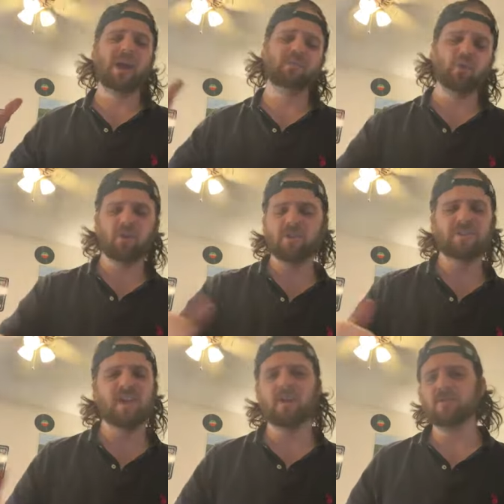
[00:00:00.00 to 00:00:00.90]
have a good
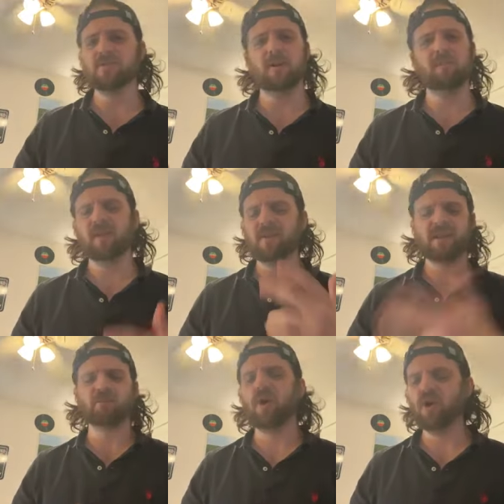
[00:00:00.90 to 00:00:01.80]
day or something and
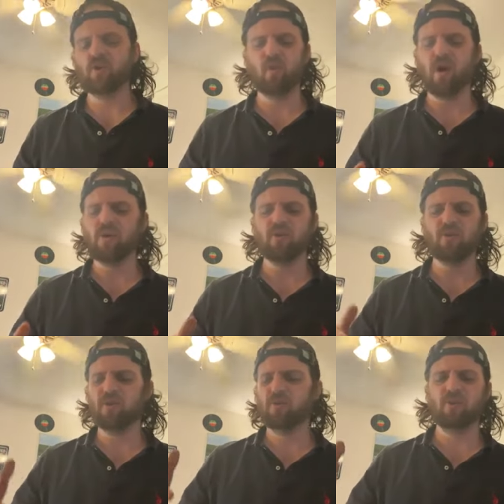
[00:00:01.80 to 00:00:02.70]
that's why you won or
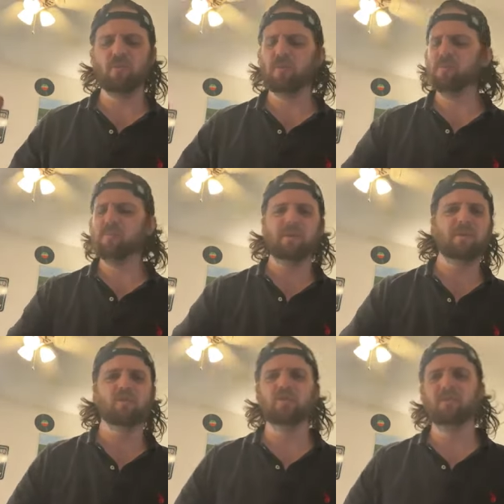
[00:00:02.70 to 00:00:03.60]
you know maybe
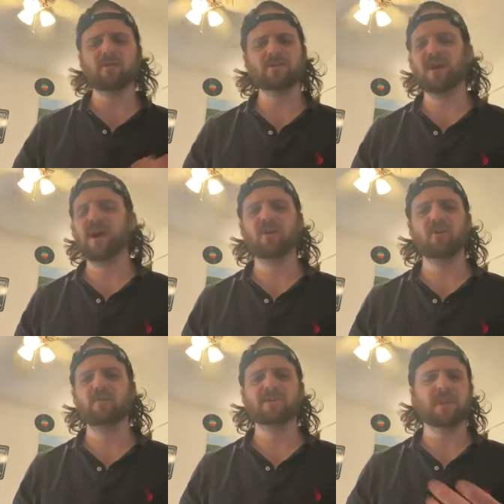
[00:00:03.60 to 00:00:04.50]
you're a little better I don't
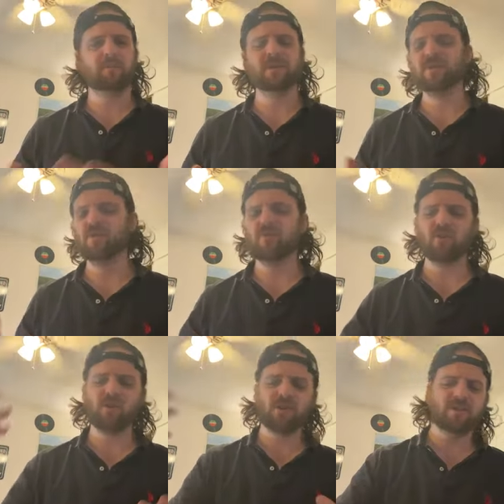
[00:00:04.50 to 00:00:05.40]
know but it's not a big deal they're
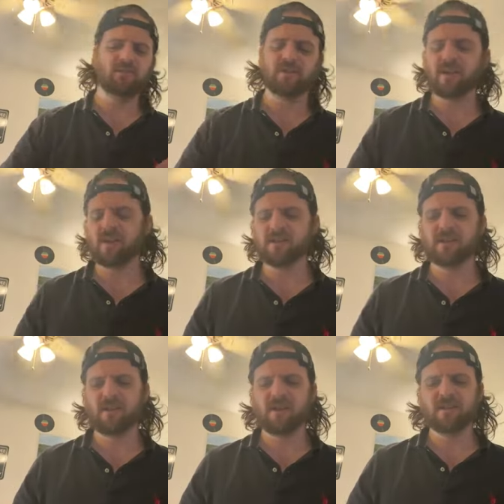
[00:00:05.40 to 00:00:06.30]
good at different
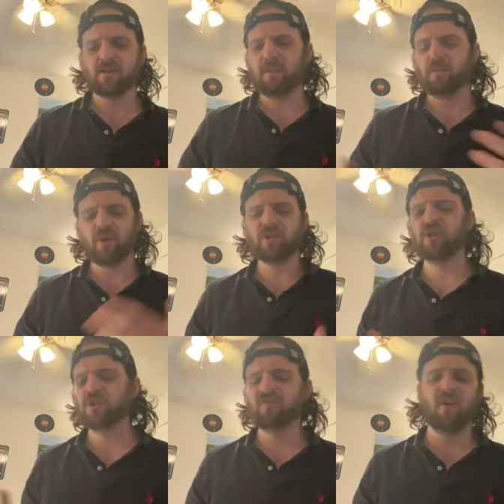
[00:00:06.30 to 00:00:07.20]
things some people are
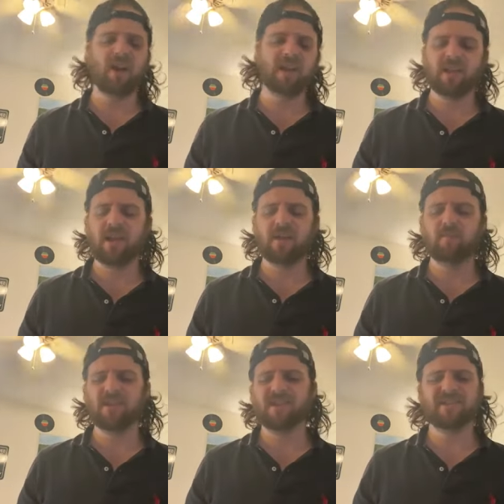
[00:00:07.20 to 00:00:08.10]
chill as fuck eh,
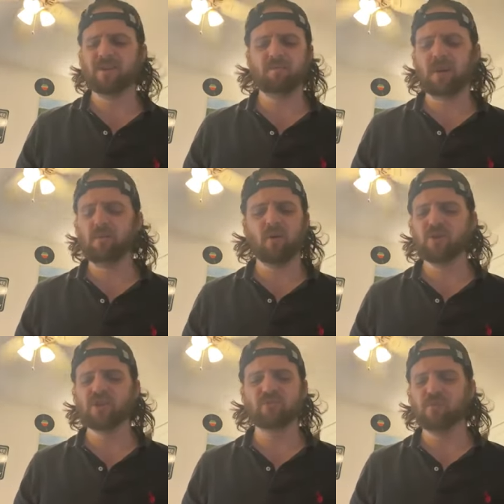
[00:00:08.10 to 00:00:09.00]
but then some people are
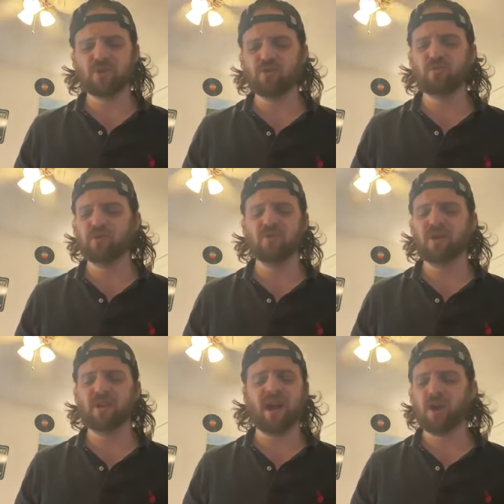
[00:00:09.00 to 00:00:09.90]
just miserable
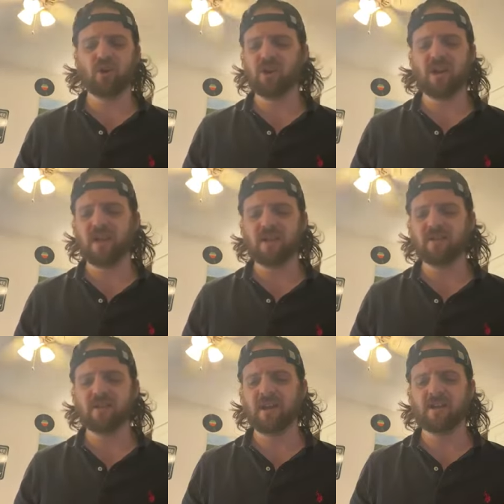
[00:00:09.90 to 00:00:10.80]
and not good at
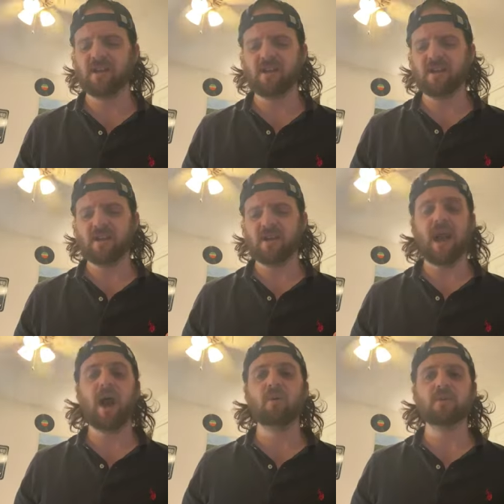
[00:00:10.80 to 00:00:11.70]
anything and
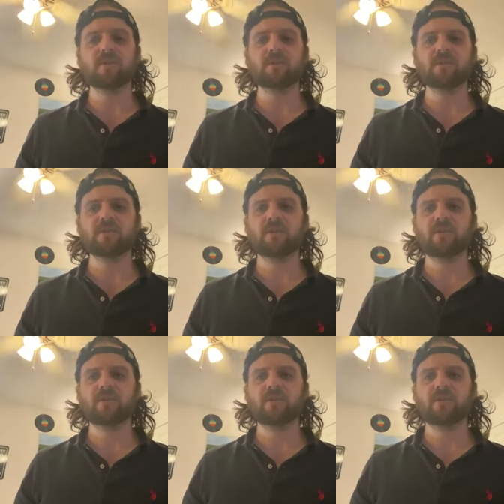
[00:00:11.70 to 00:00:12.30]
cowards